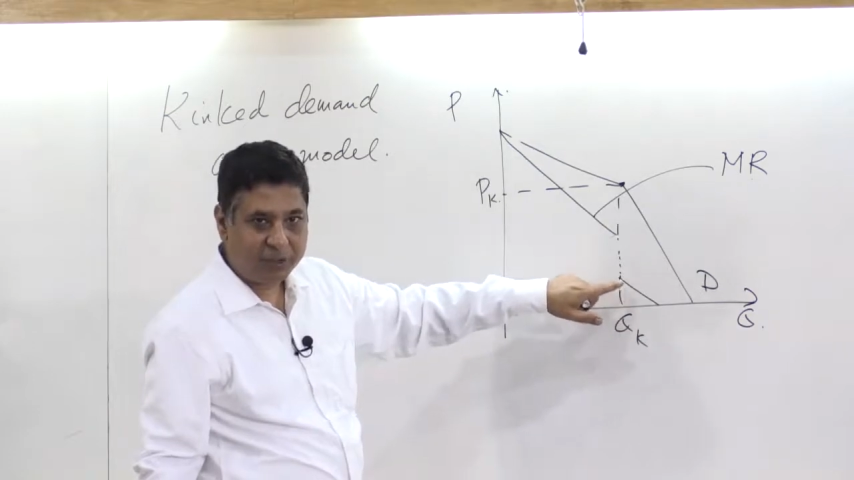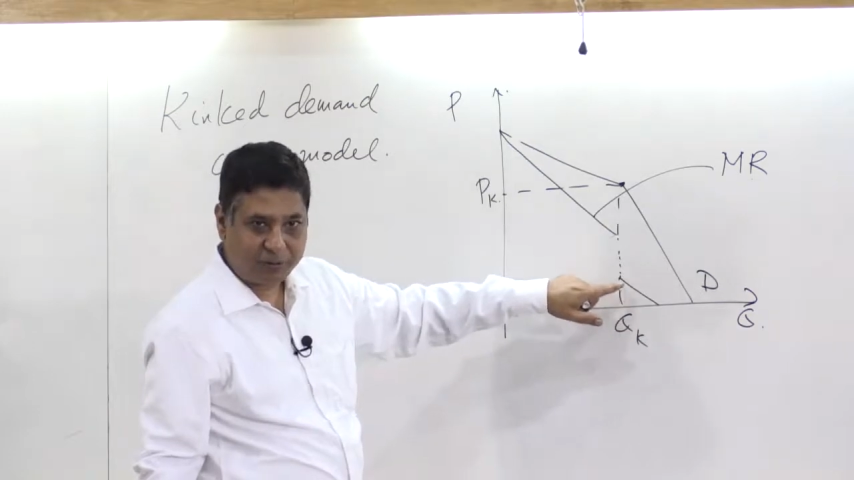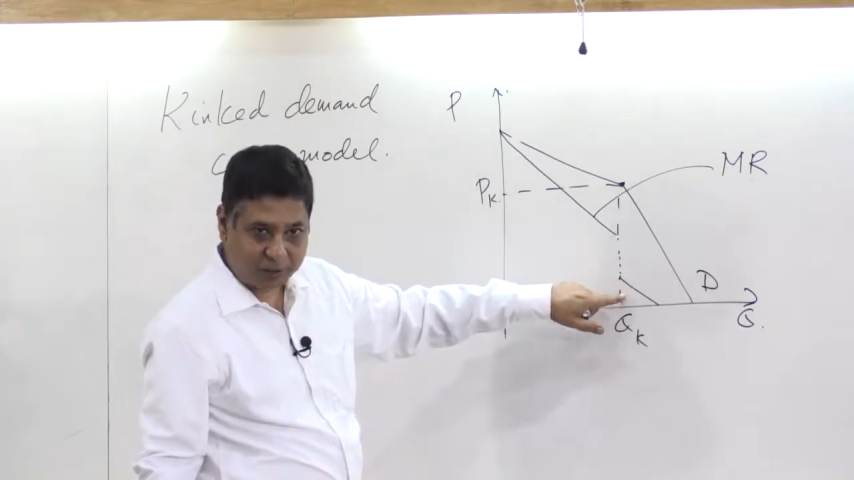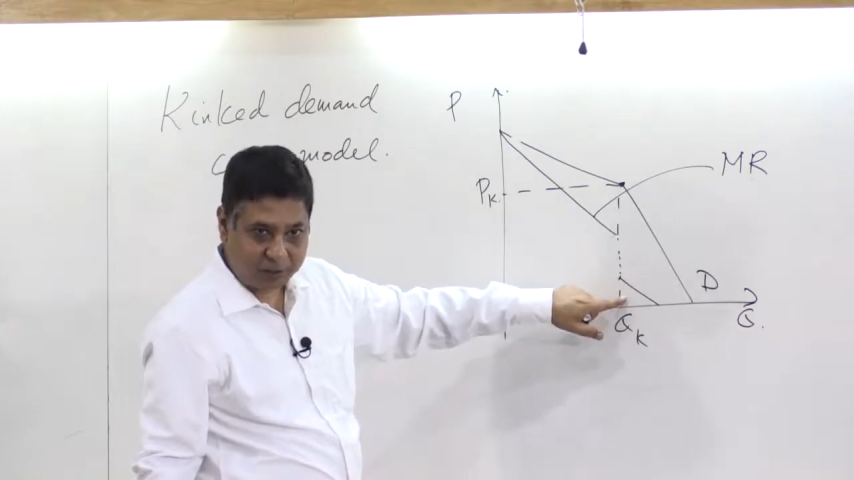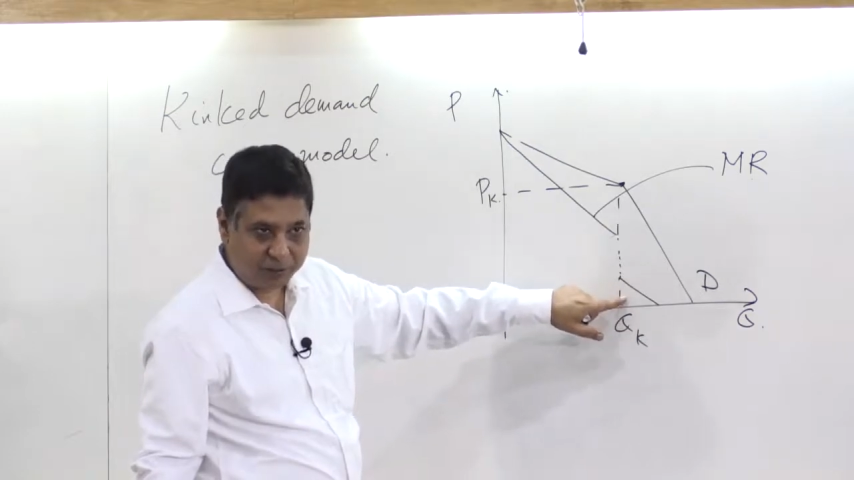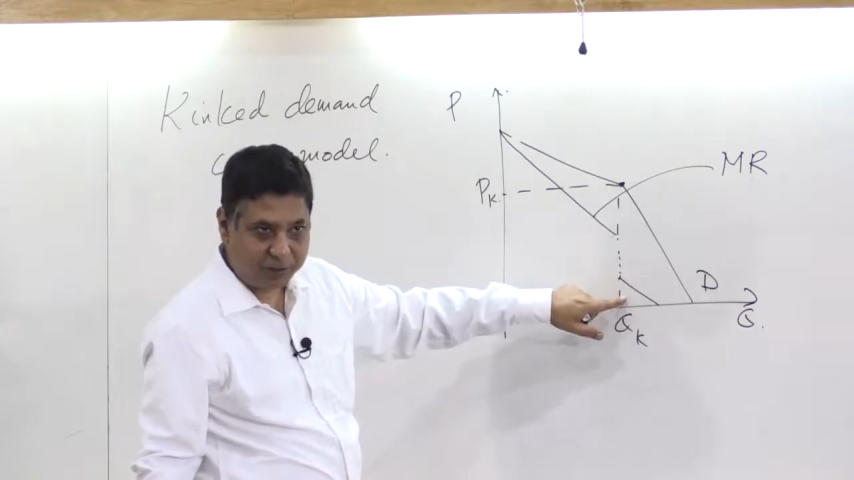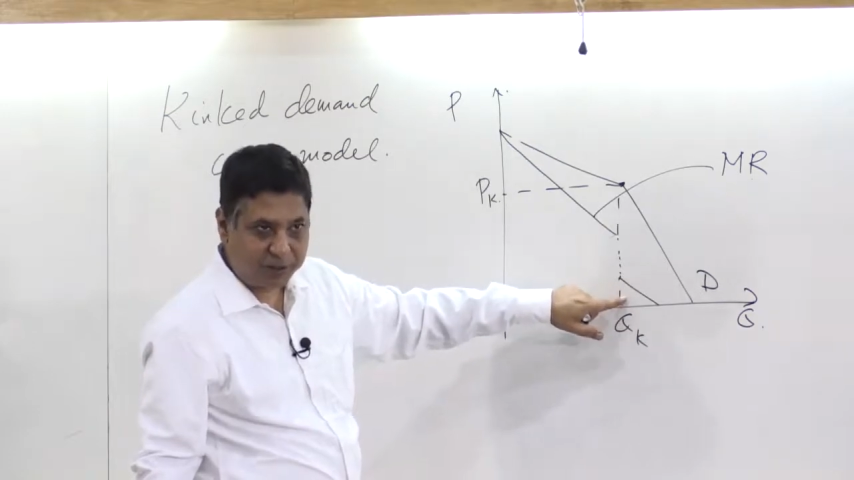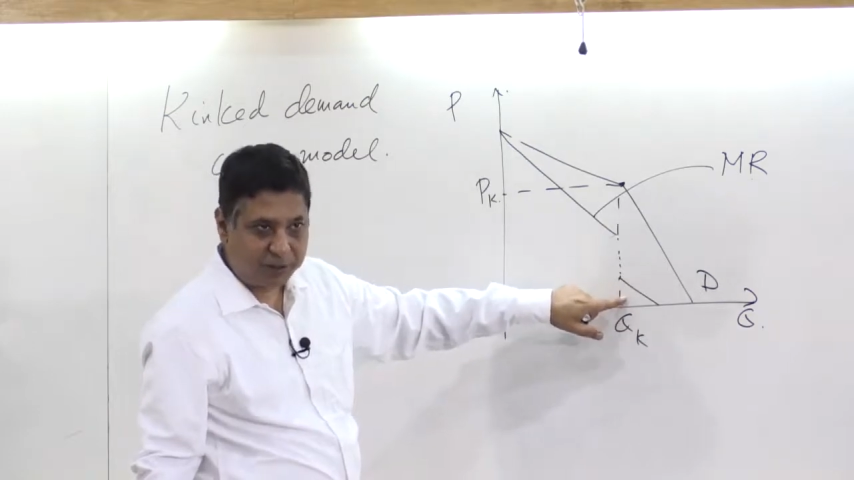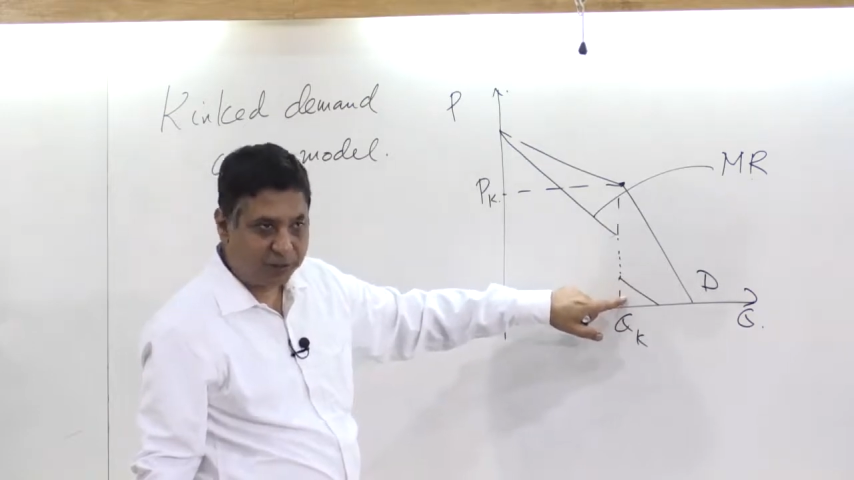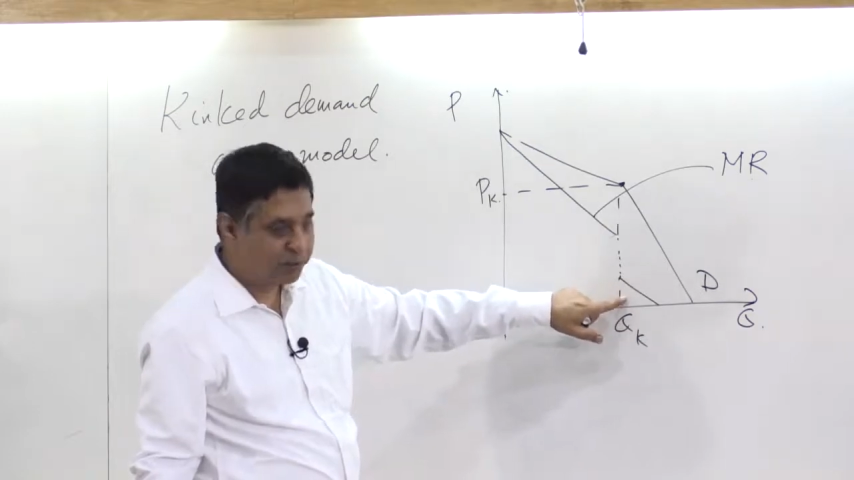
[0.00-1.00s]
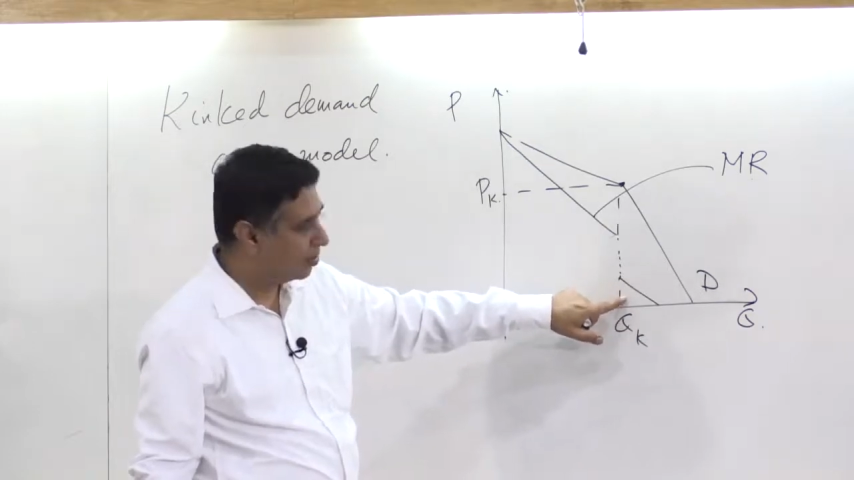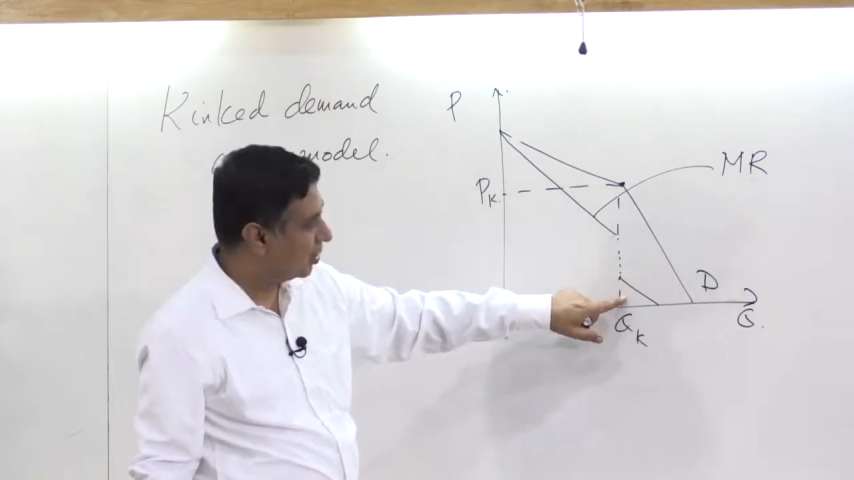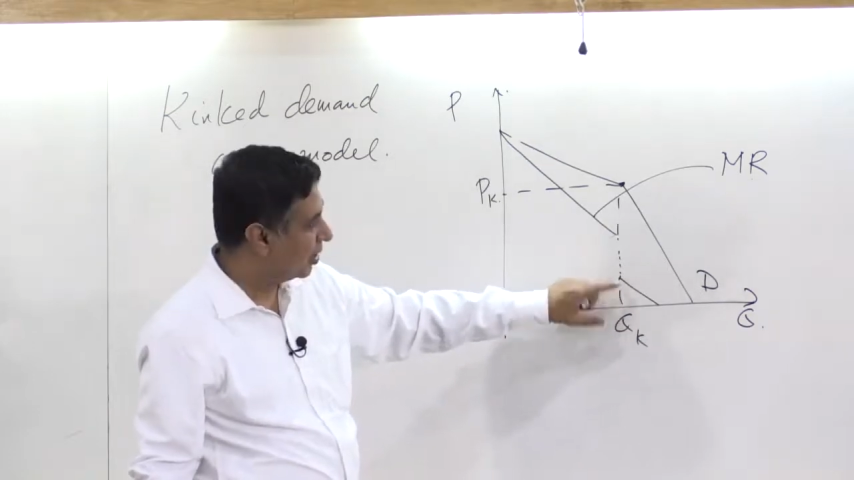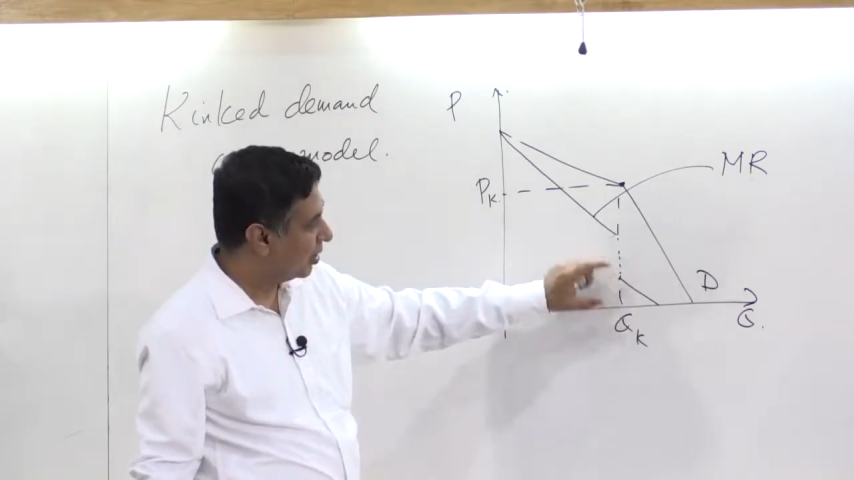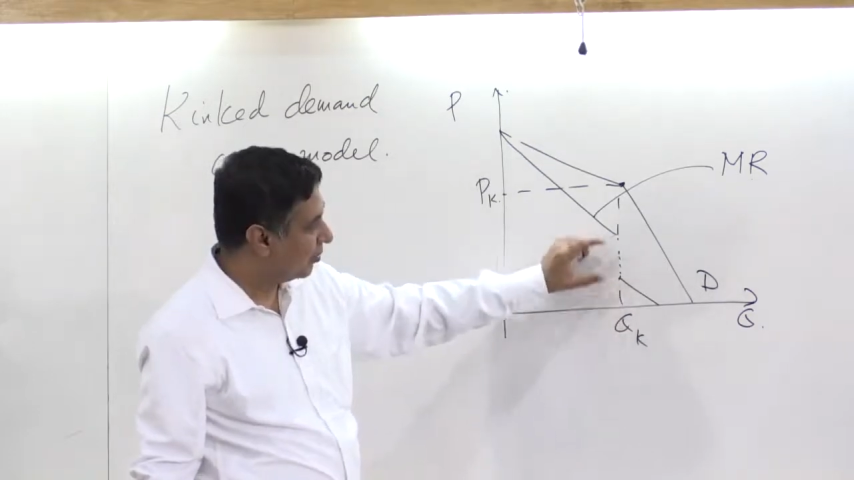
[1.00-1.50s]
which you will do,
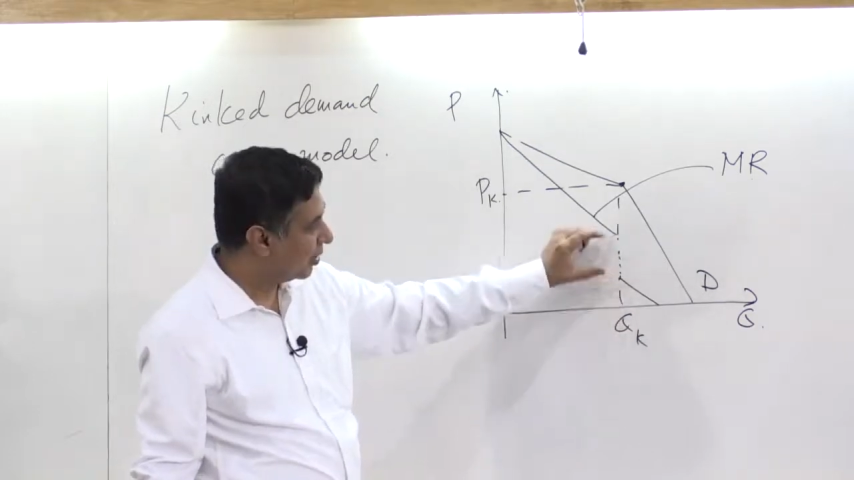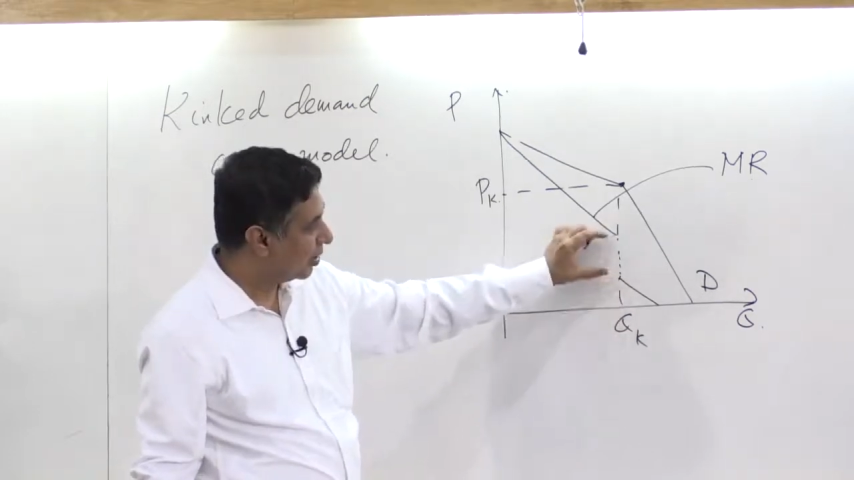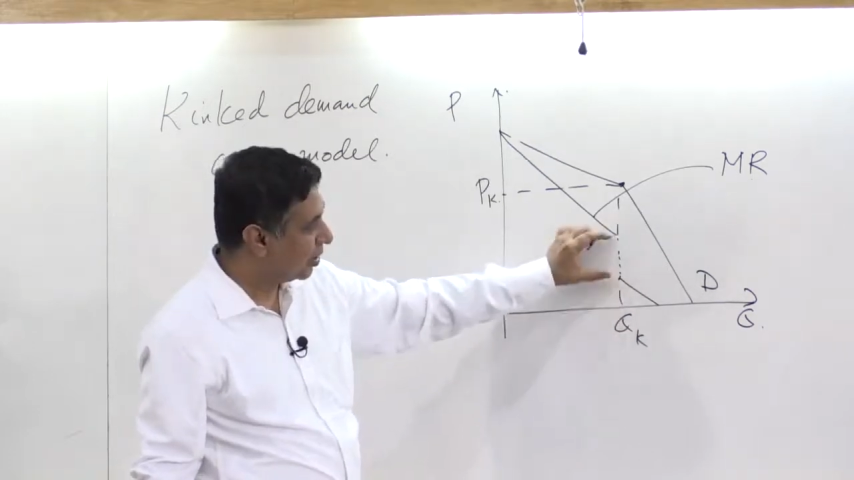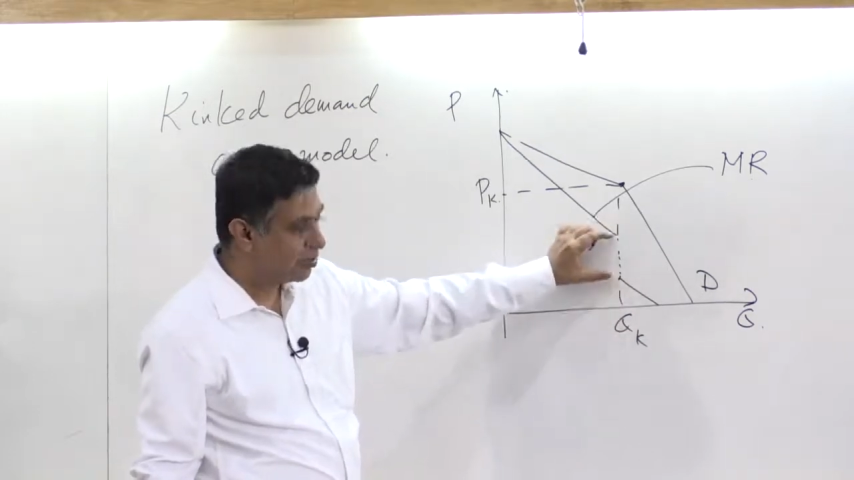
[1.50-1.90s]
but there